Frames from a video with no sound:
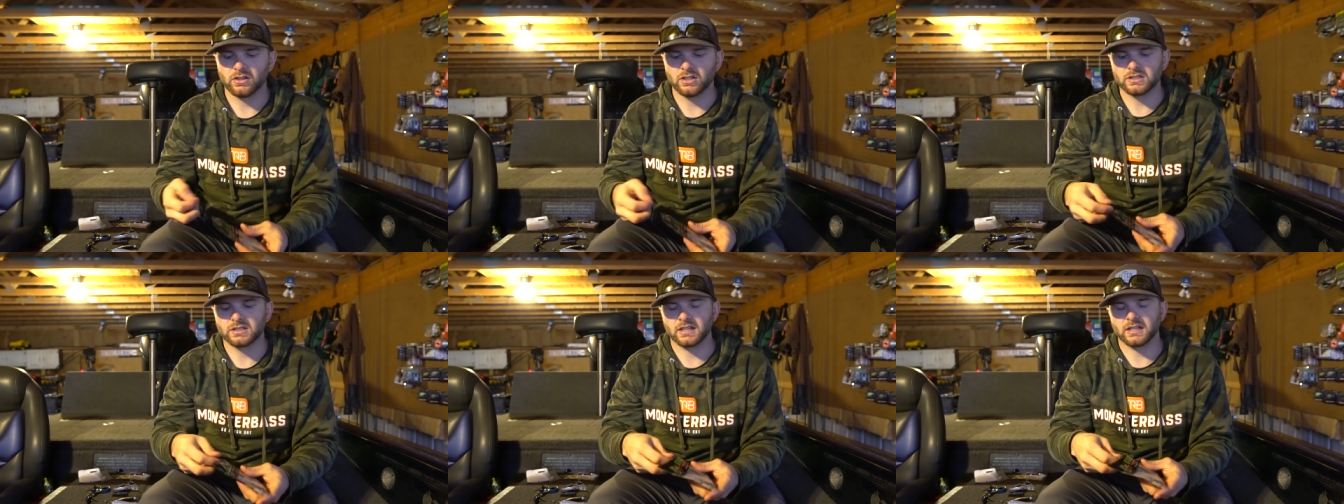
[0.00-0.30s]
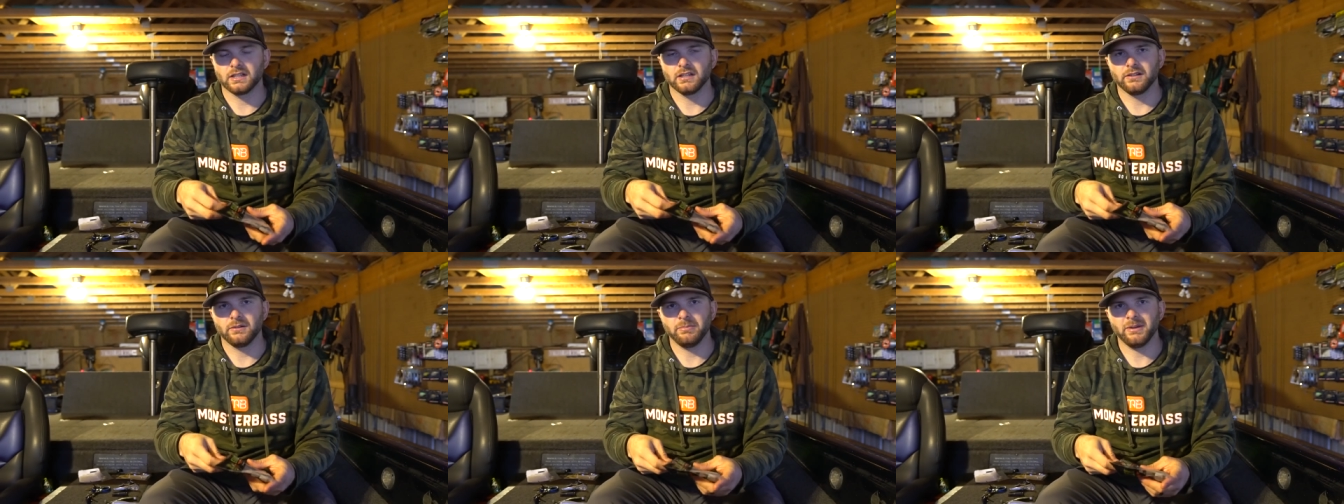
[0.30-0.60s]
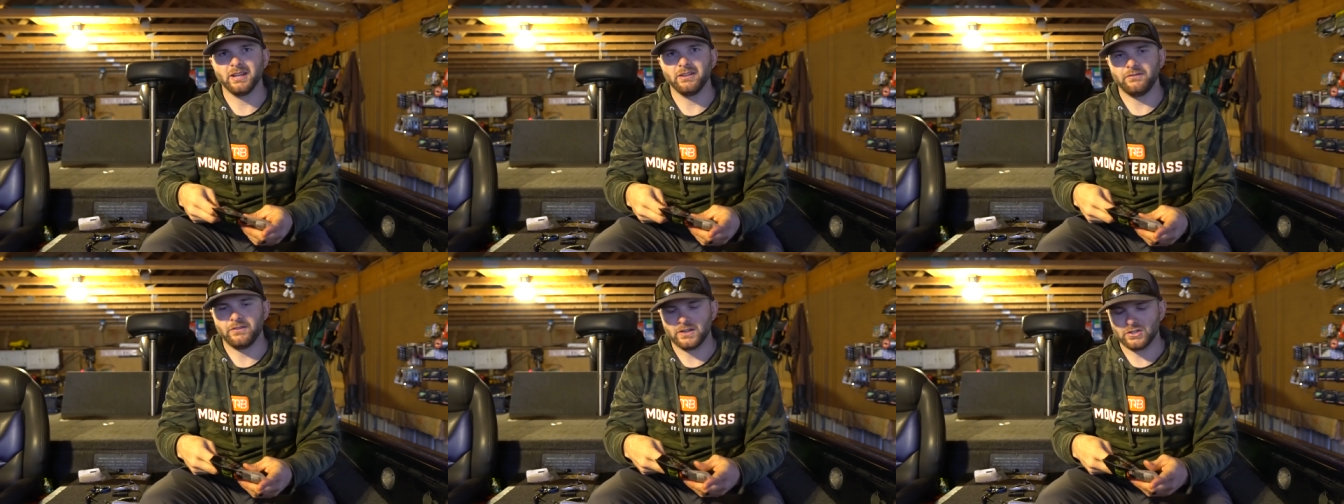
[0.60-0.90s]
Looks like a little
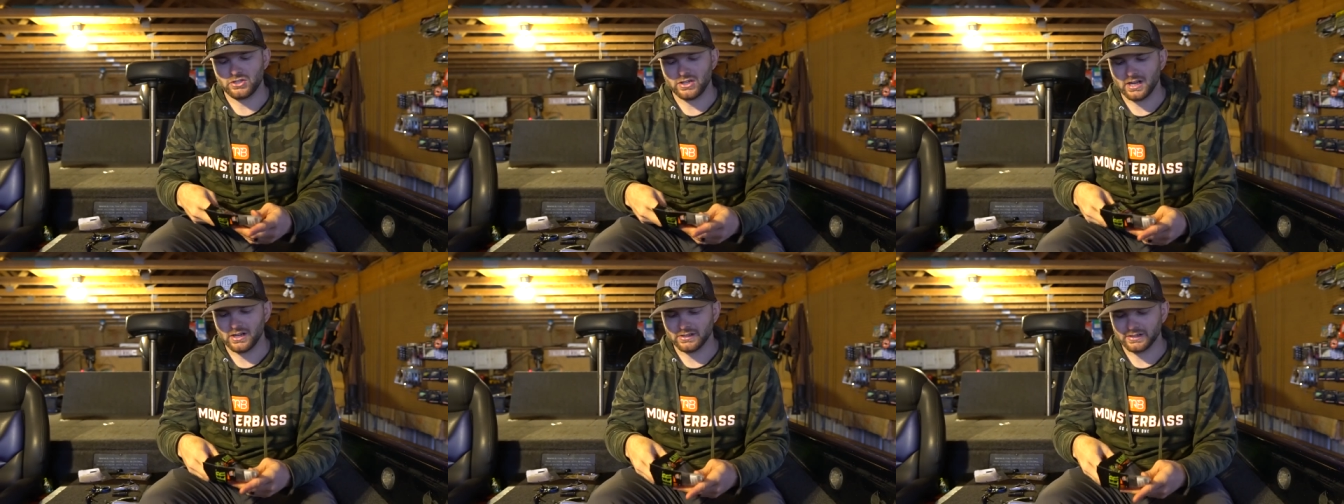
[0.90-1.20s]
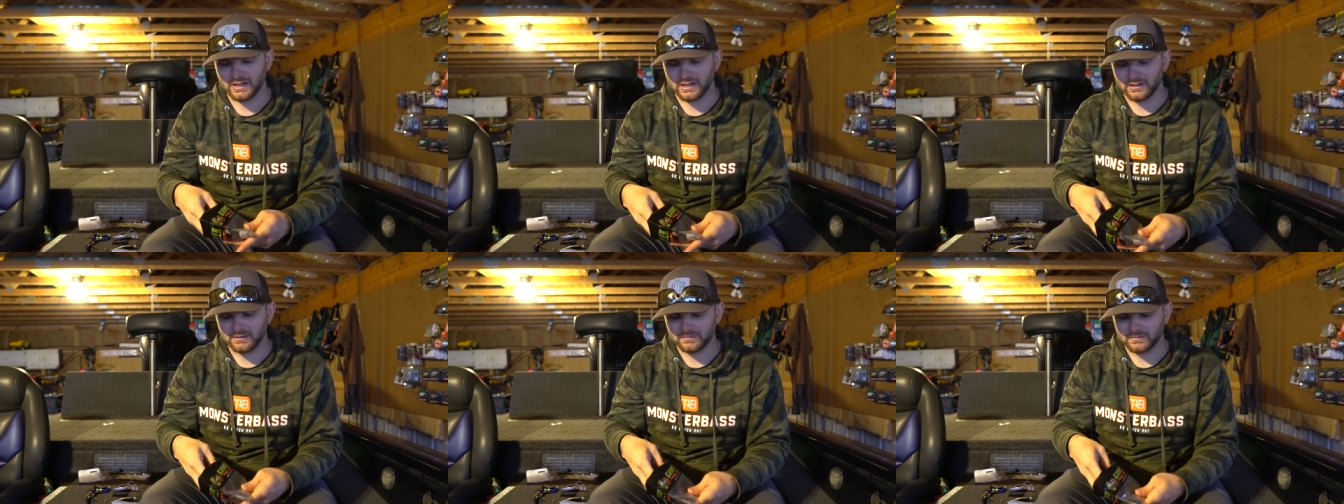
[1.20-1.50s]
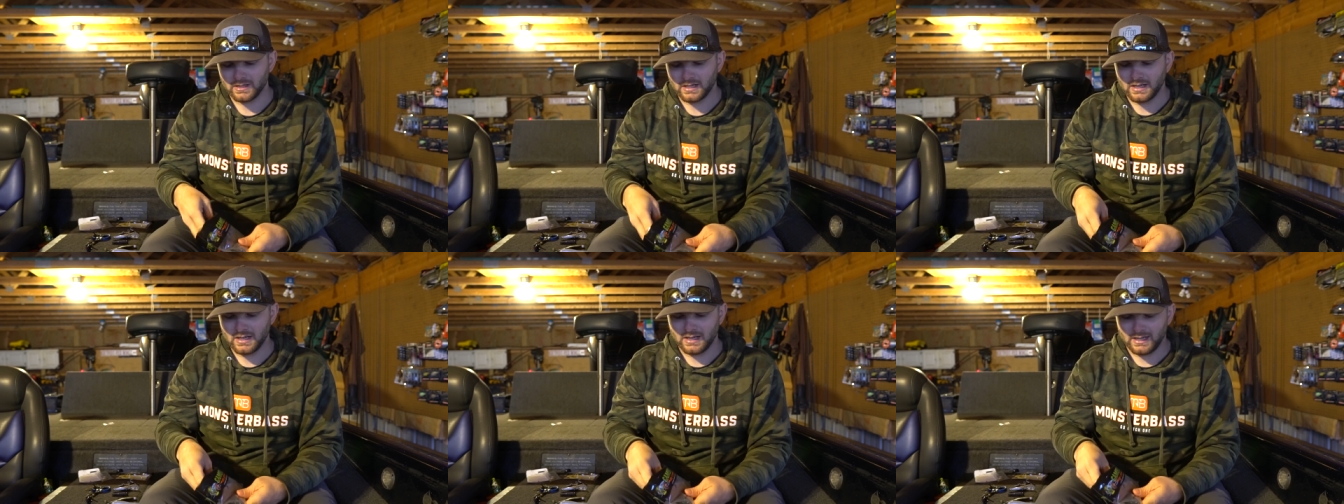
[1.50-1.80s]
bait fish down there.
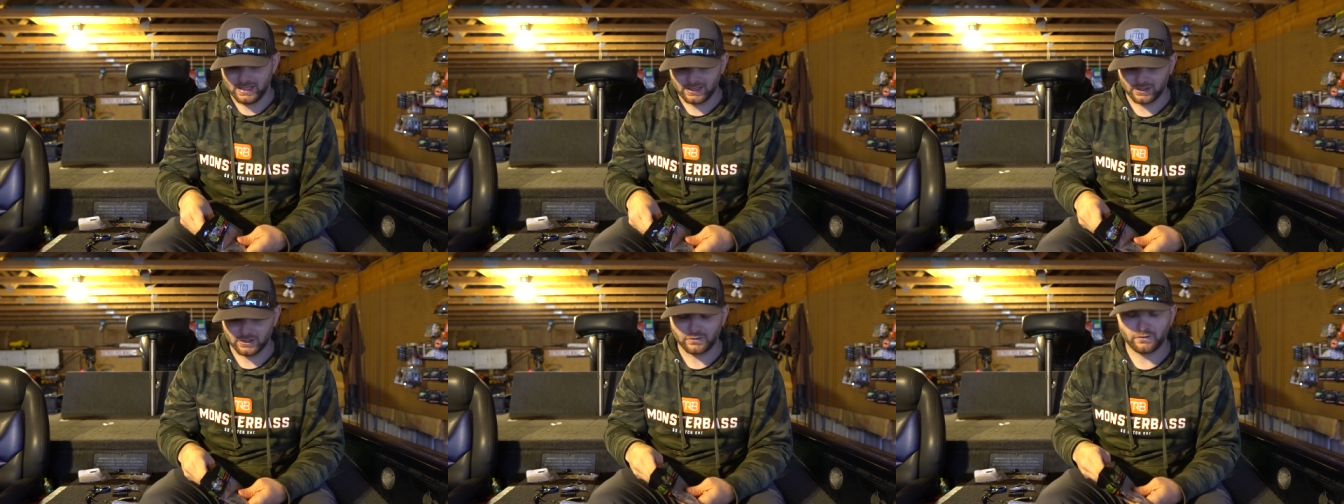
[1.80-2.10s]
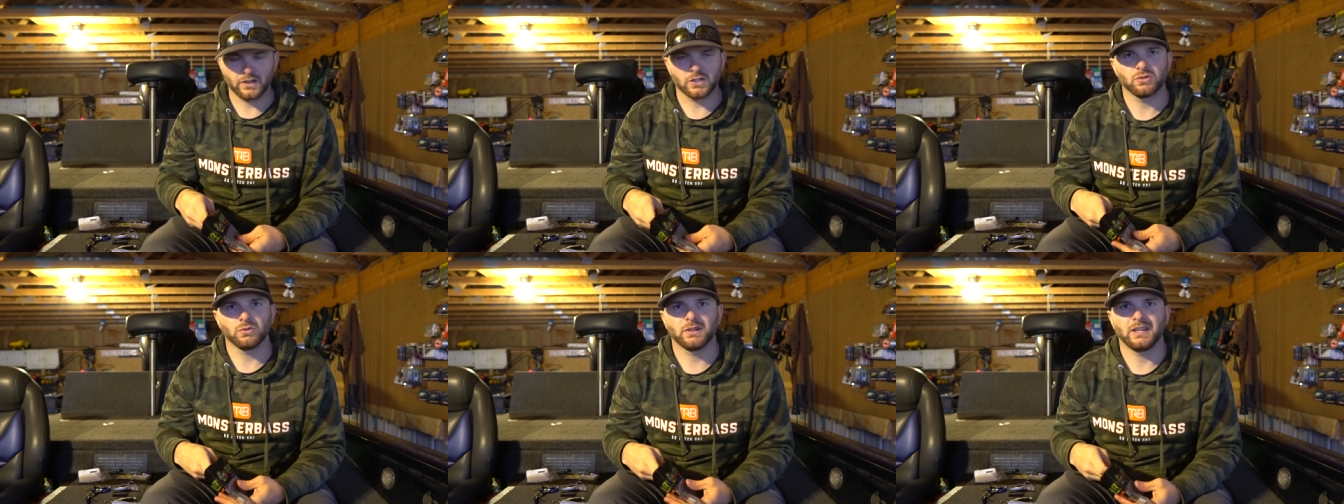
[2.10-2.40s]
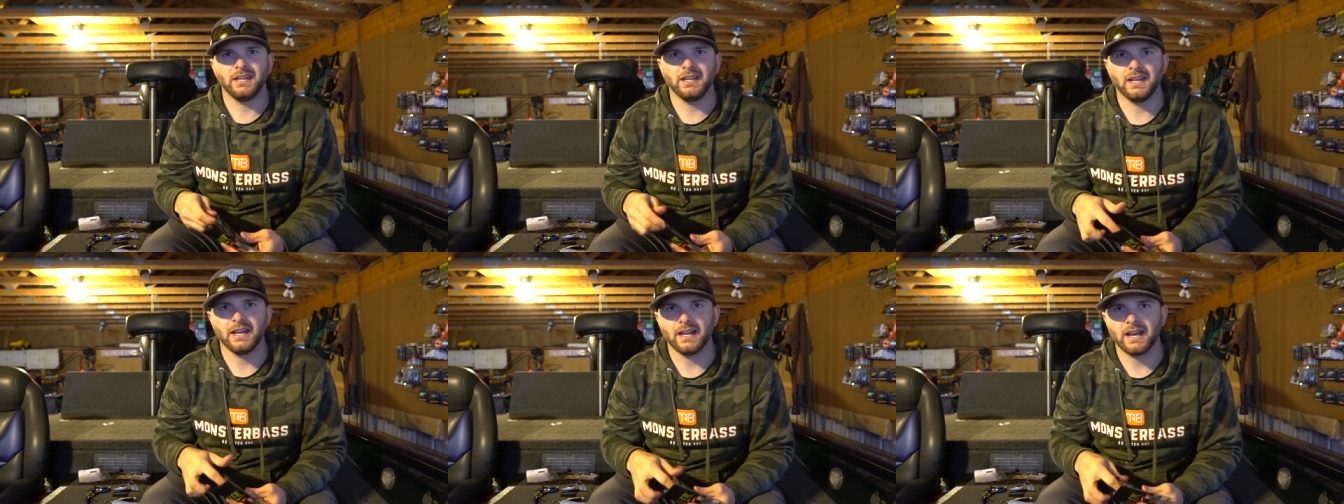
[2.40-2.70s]
And those fish will
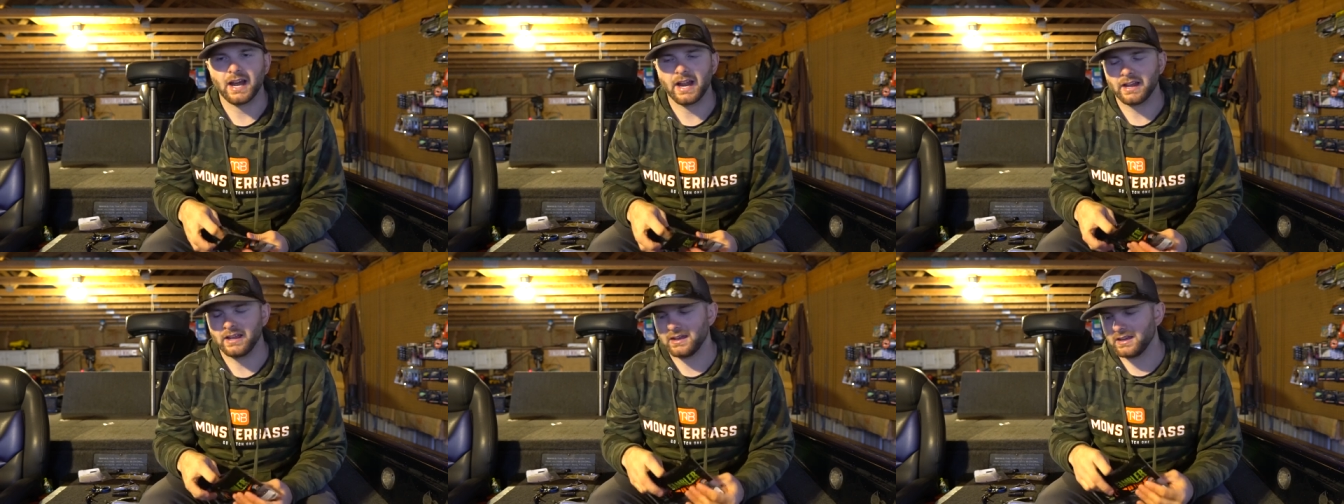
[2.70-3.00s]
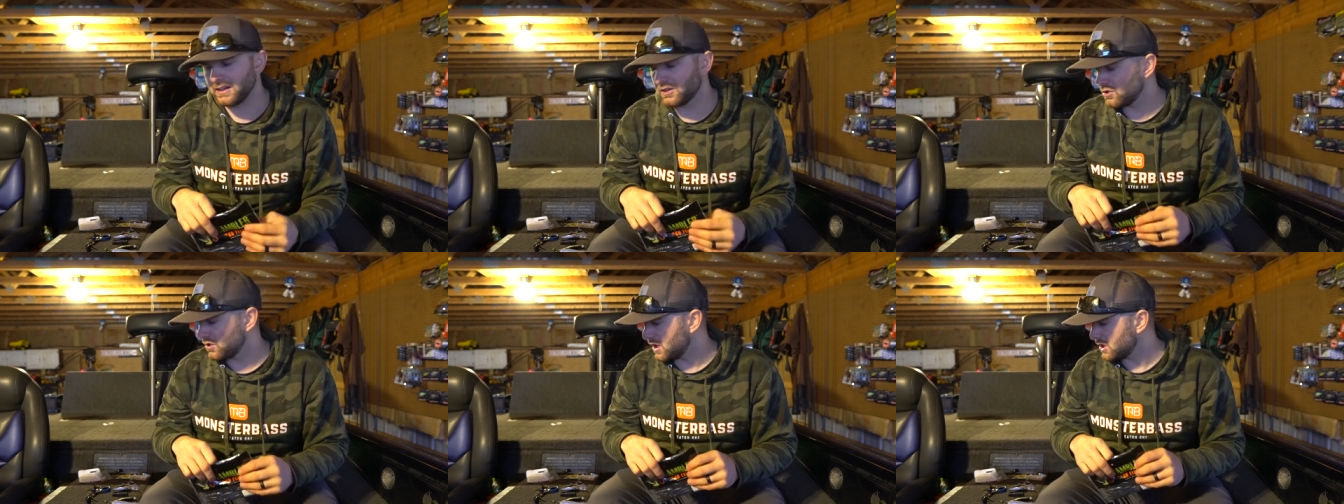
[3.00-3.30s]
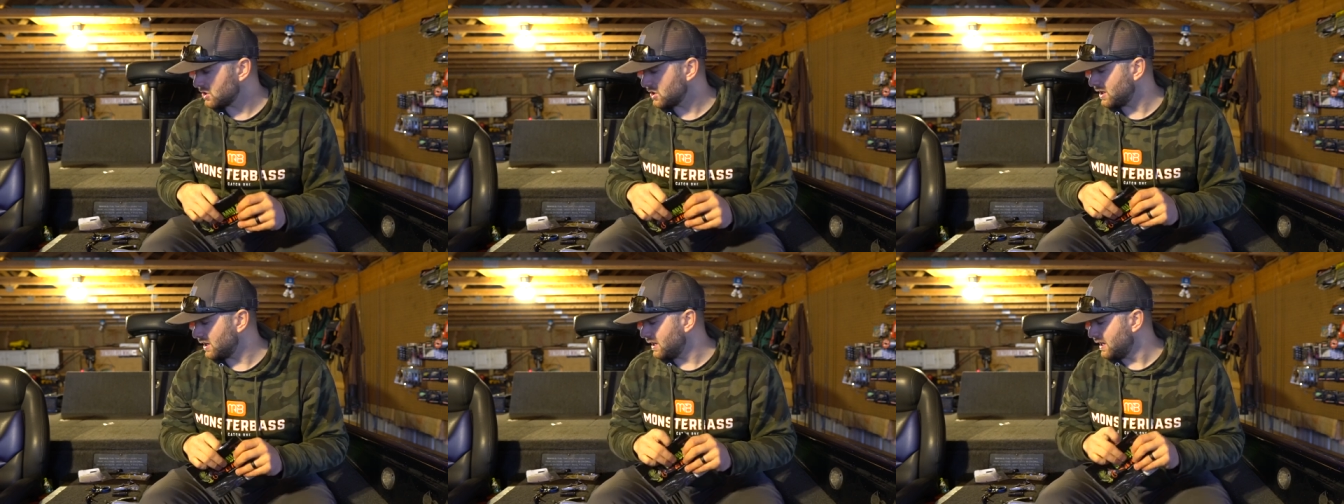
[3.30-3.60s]
key in on it and
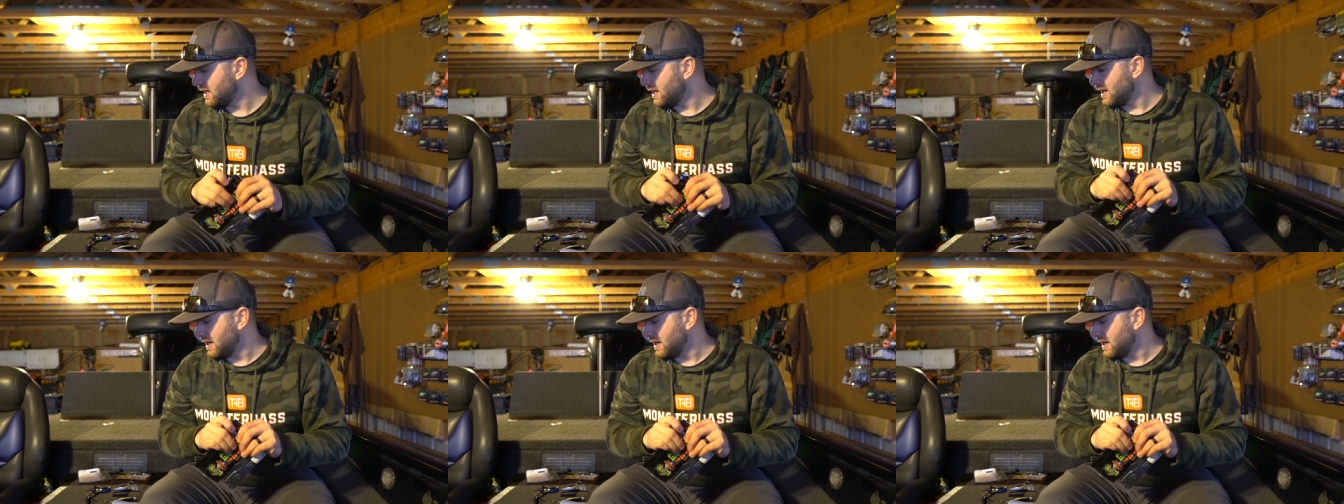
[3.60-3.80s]
crush it.